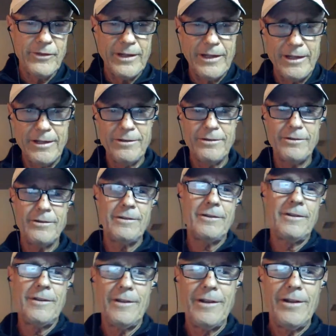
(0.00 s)
the
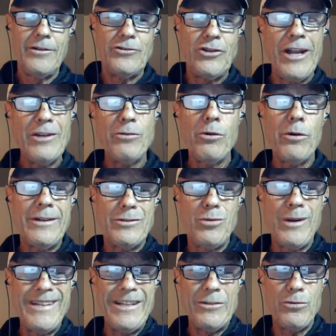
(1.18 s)
January
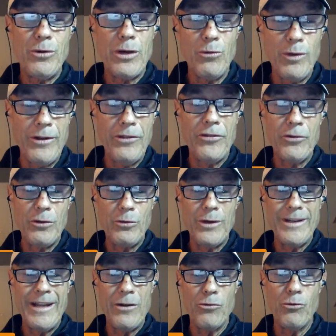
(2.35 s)
2021
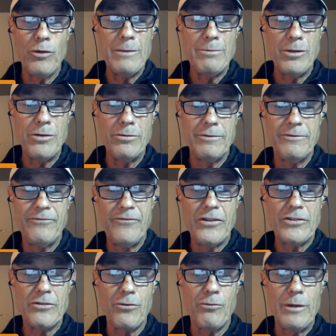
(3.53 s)
31-day reboot,
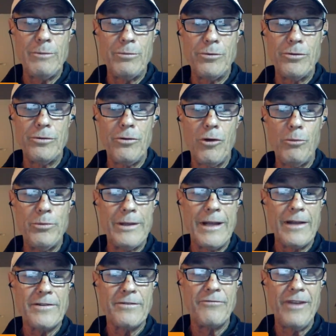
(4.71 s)
physical reboot, hope you
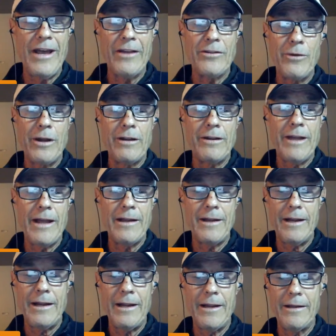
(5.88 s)
got some value out of that.
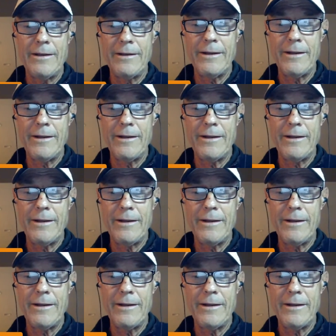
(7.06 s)
And,